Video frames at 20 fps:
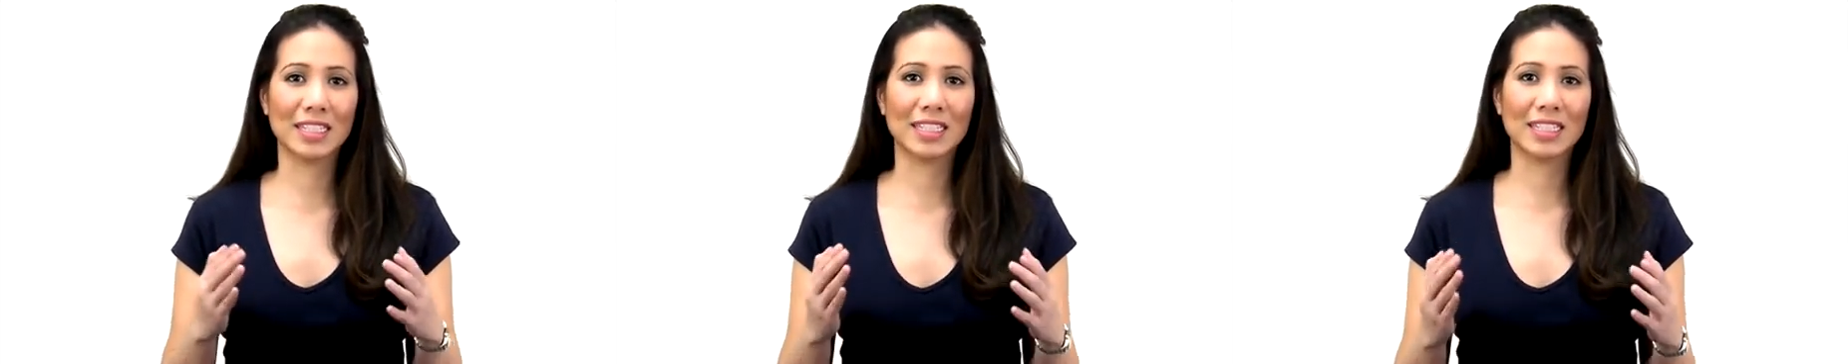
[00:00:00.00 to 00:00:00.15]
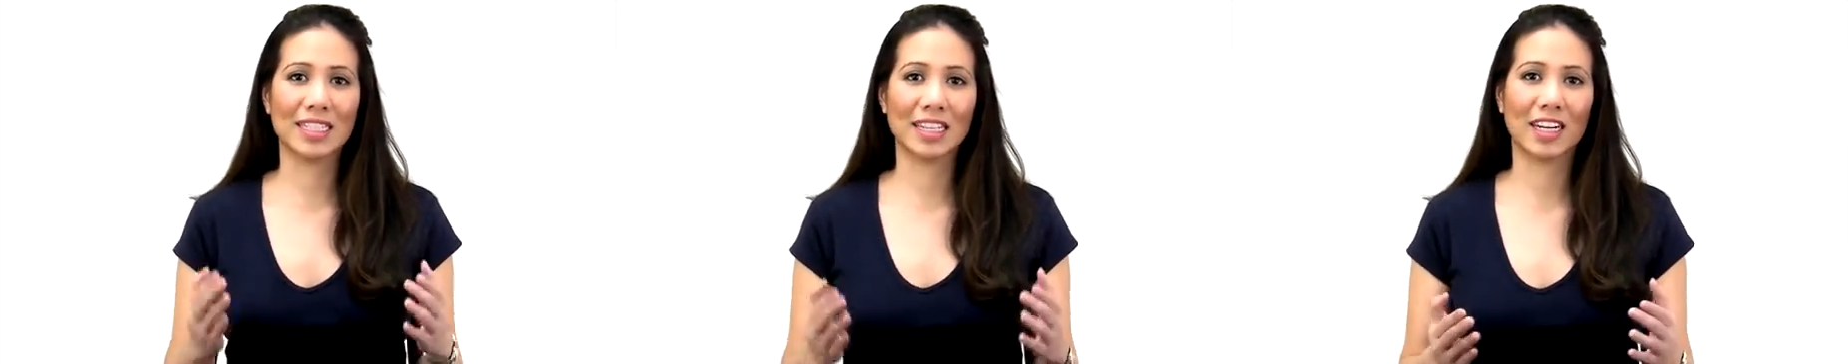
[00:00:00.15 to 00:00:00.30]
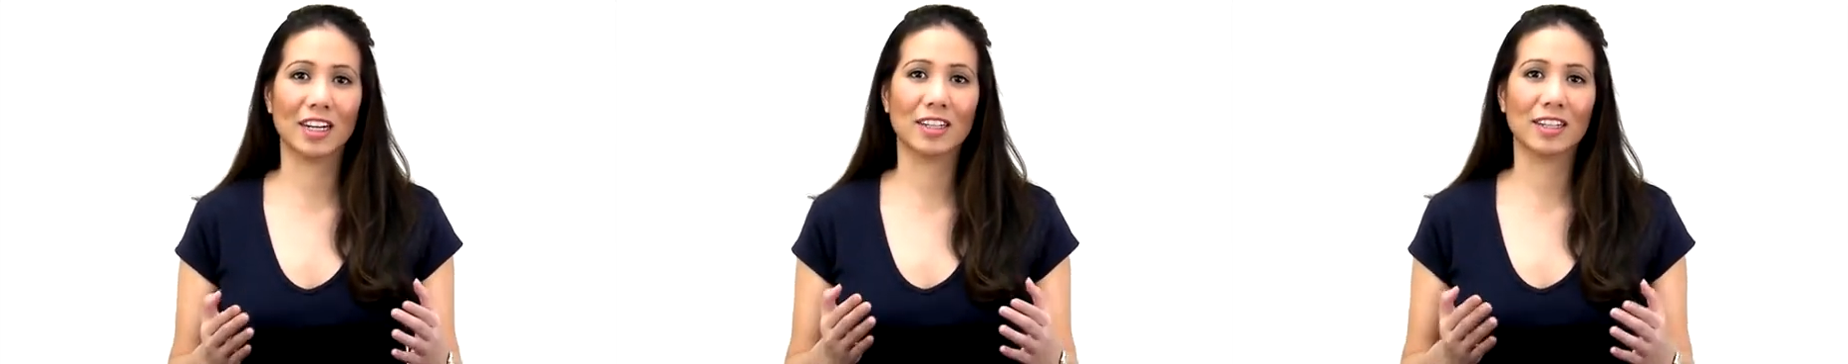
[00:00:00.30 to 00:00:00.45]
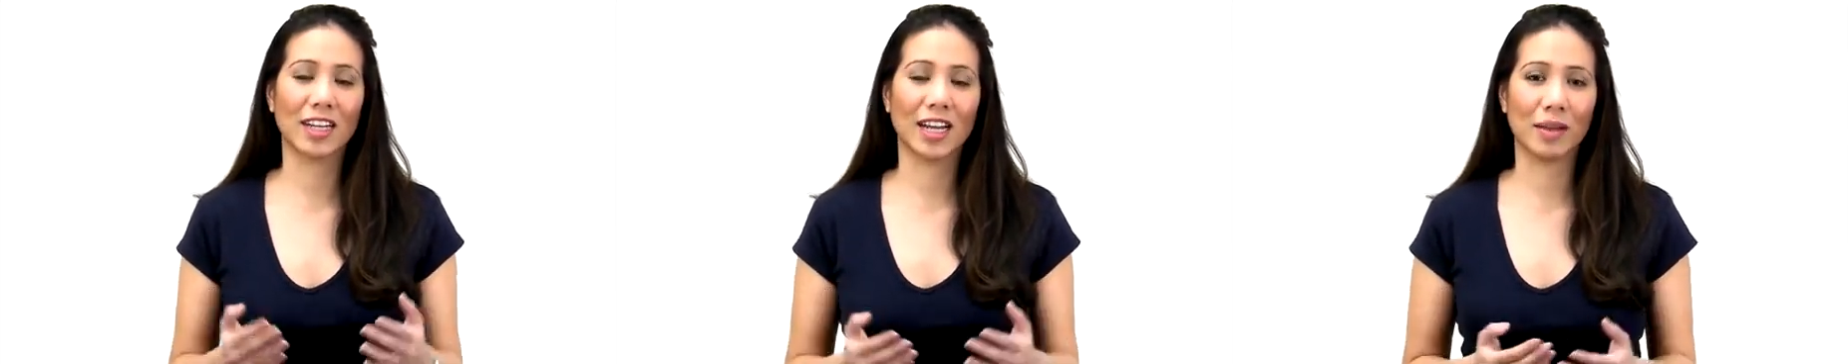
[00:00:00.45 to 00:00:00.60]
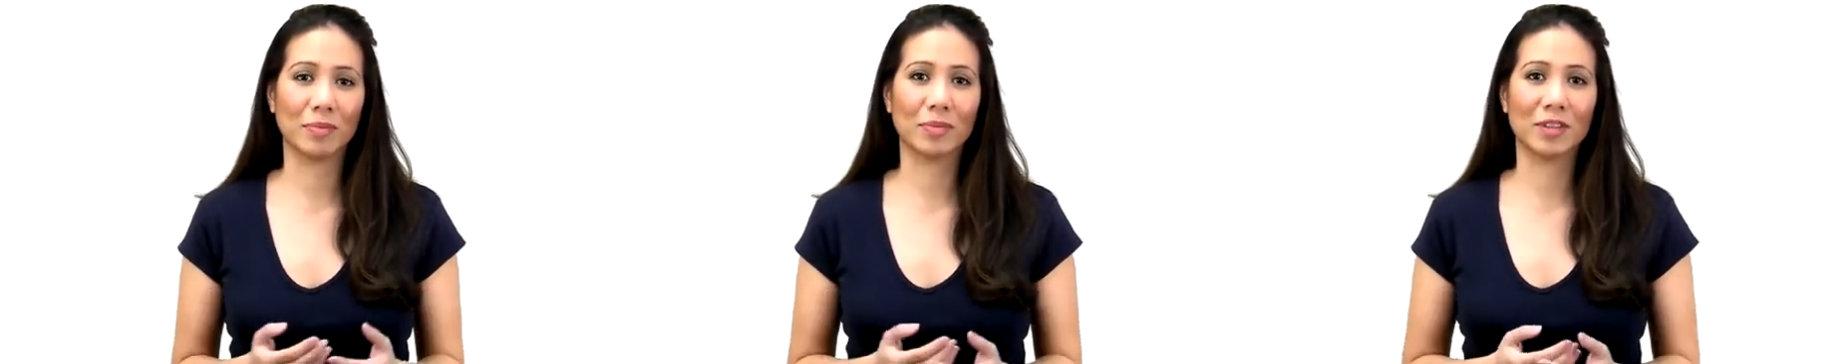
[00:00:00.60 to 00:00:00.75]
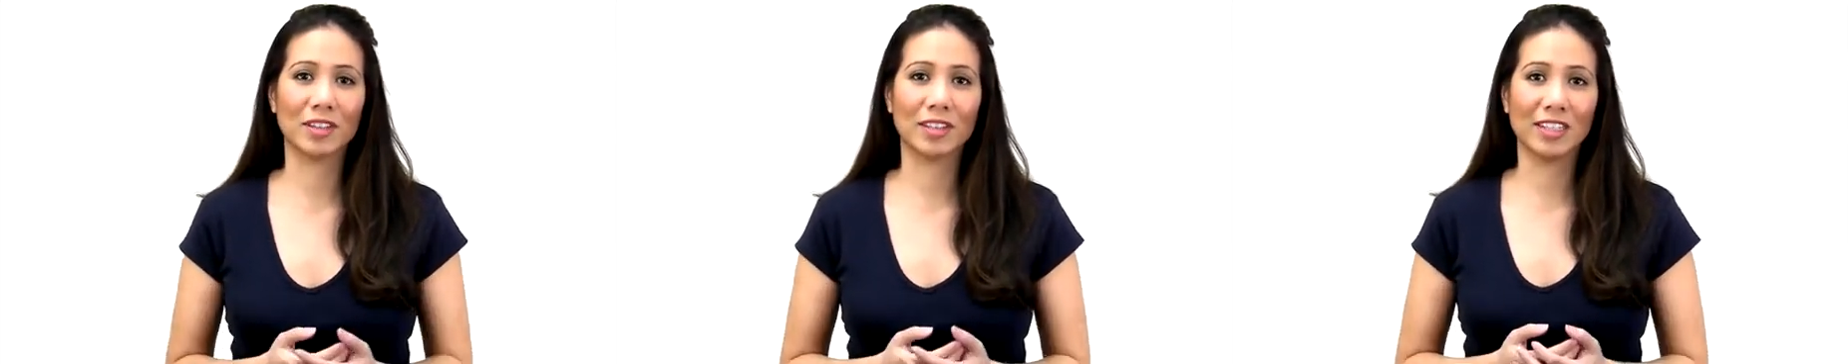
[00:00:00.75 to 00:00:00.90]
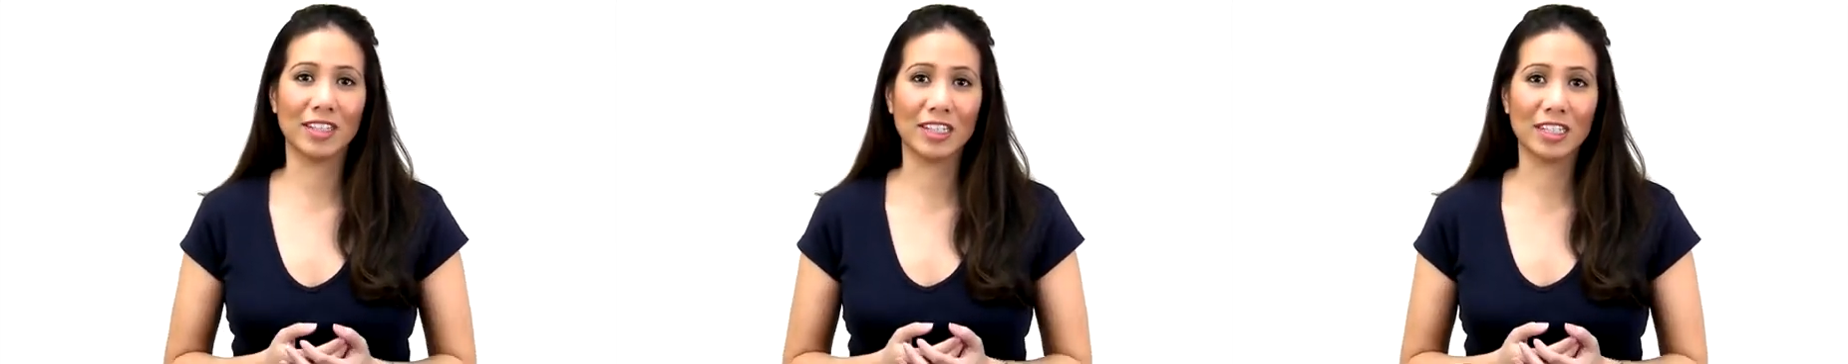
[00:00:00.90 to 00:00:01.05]
entire
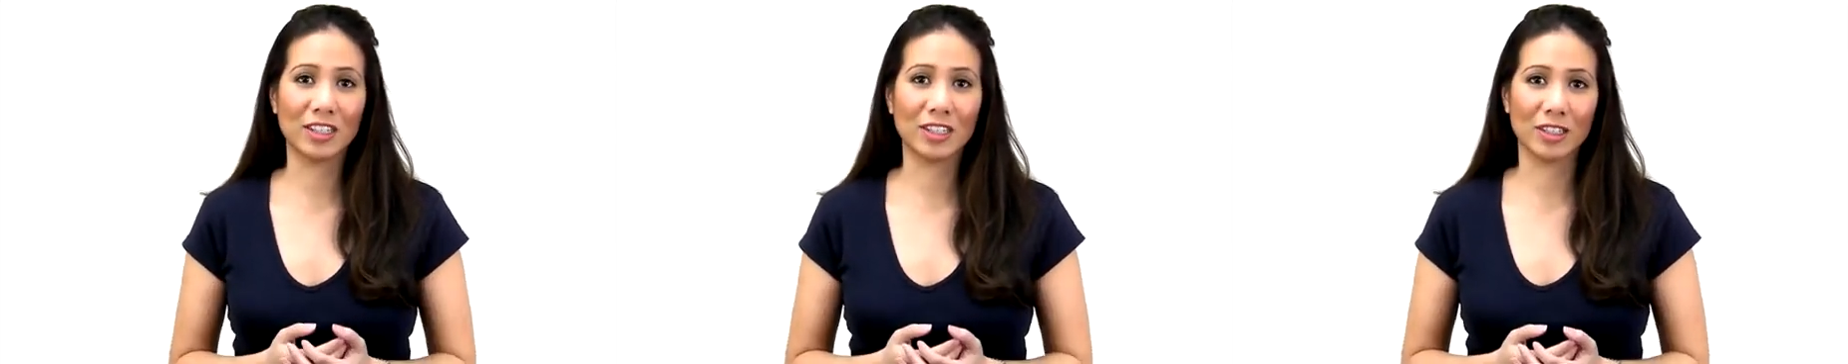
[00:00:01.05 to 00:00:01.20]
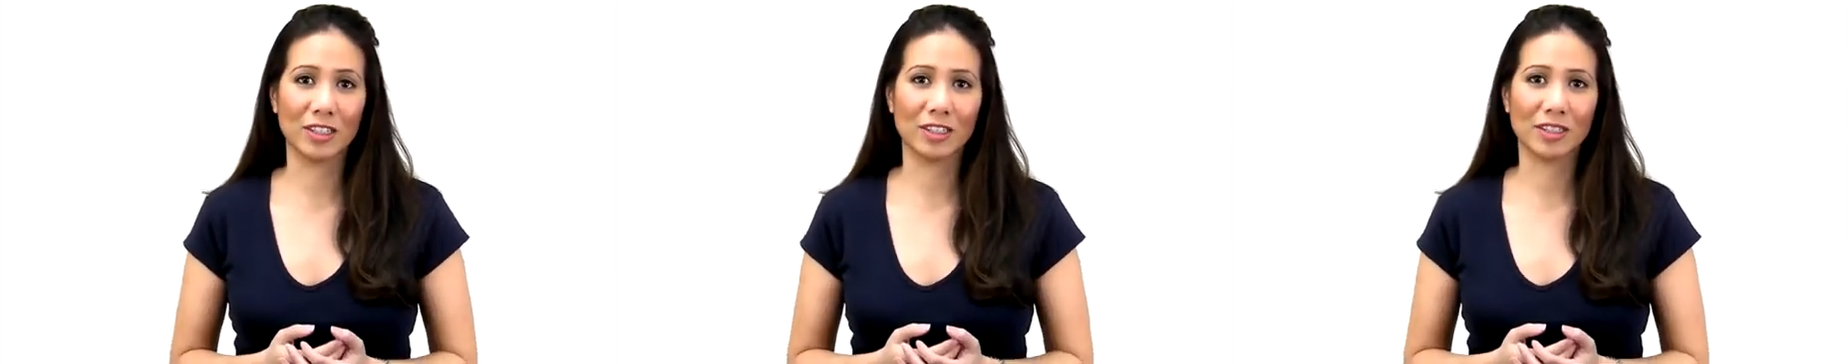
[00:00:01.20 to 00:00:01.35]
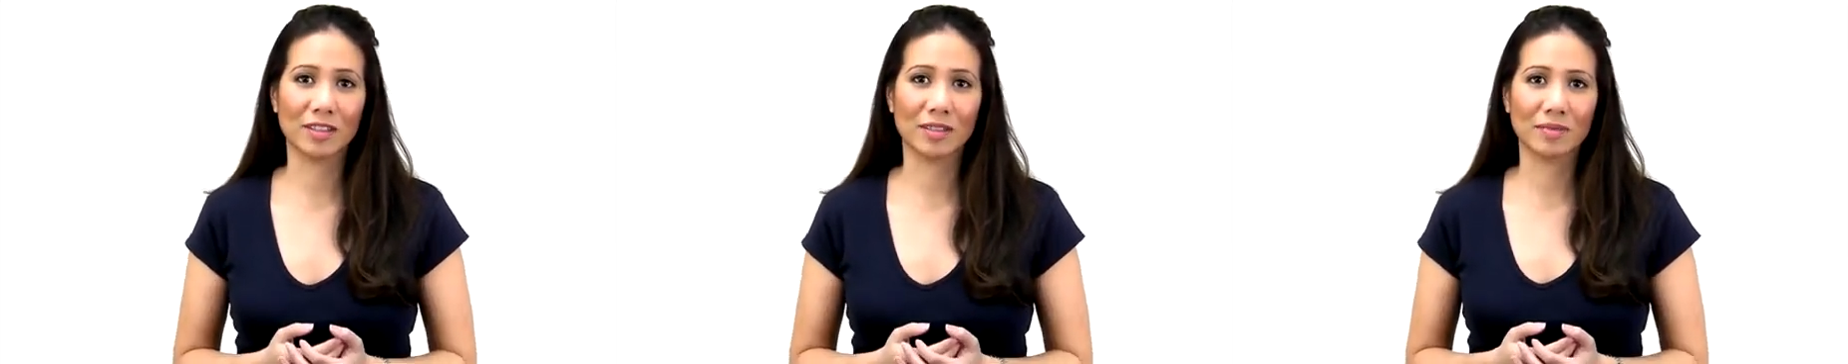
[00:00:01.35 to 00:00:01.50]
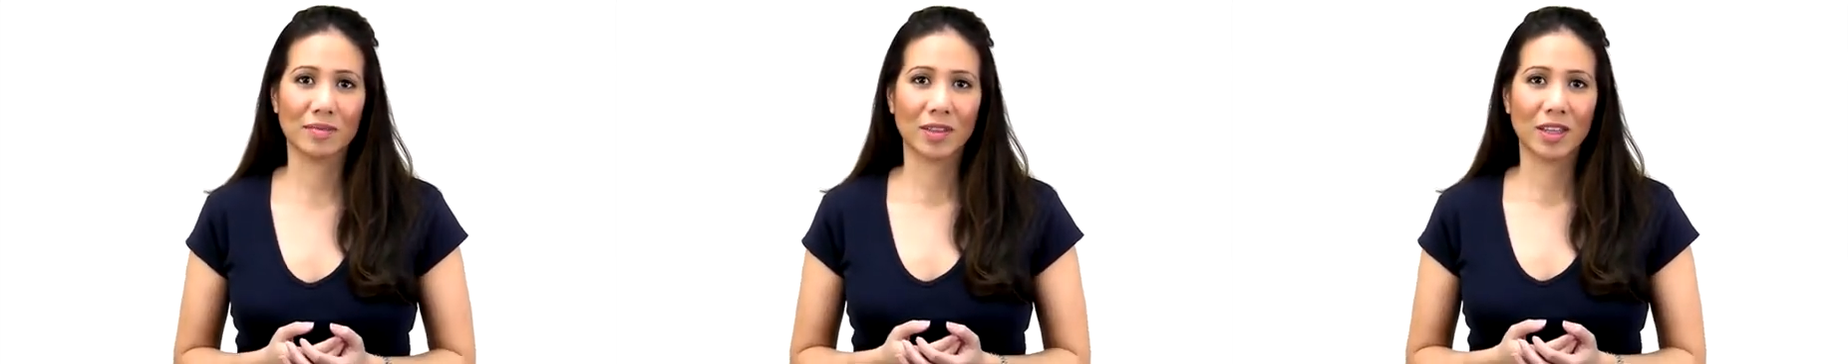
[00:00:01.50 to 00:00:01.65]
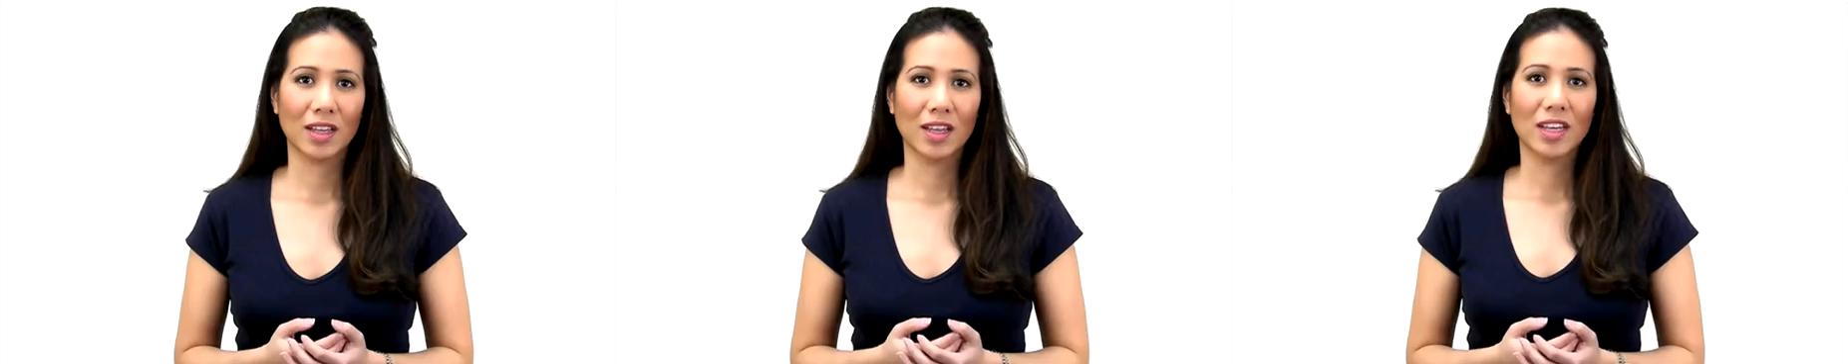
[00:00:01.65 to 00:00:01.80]
diapering years.